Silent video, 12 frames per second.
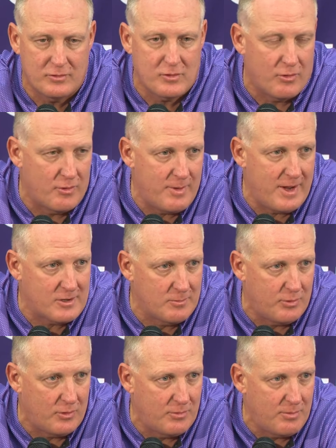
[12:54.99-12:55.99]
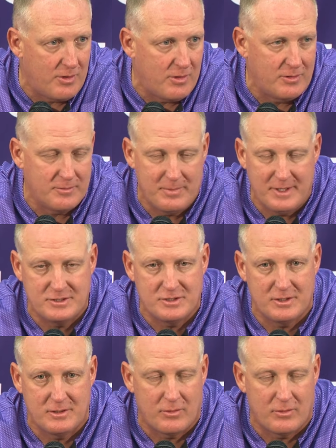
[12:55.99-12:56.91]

quarterback will pull the ball and beat you,